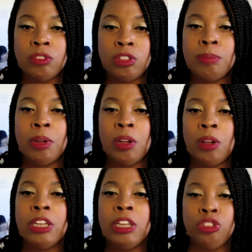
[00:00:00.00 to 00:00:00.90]

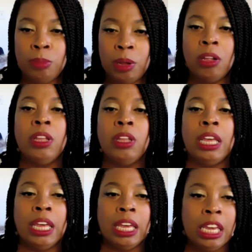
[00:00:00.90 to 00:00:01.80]
and Jubal.
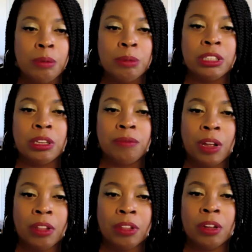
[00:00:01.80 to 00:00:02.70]
He was the
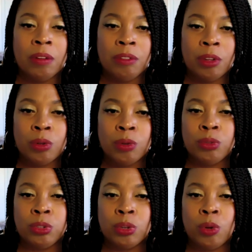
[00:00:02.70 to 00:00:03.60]
father of
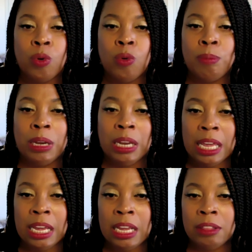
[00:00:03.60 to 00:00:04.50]
those who
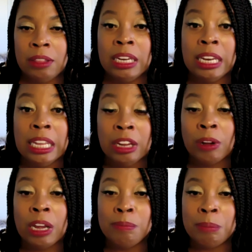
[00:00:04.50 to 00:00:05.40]
play the
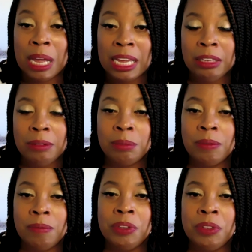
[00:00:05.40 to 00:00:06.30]
lyre and pipe.
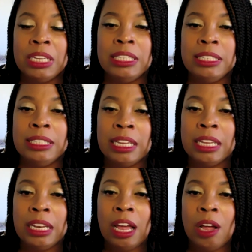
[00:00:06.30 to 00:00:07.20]

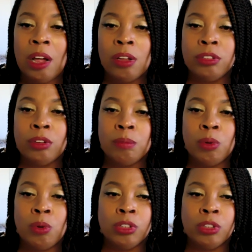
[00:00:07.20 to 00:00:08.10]
Zillah also
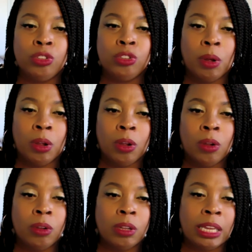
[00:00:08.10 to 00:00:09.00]
bore
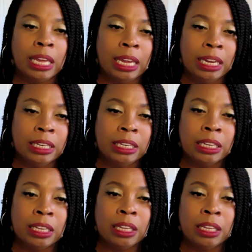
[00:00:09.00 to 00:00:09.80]
Tubal Cain.